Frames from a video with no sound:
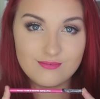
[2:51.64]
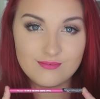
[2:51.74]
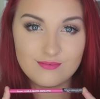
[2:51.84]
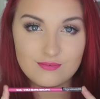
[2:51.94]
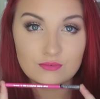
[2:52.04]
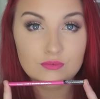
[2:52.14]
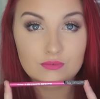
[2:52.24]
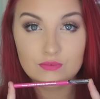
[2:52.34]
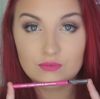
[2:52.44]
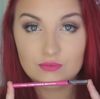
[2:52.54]

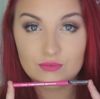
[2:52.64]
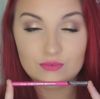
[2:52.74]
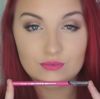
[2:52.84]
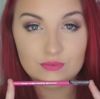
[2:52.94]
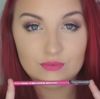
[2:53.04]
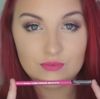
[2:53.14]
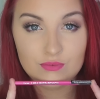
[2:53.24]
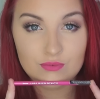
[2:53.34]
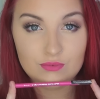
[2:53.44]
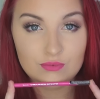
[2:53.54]

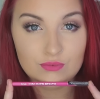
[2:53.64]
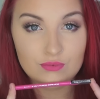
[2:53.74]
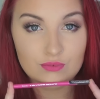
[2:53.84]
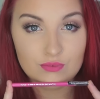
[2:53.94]
(silence)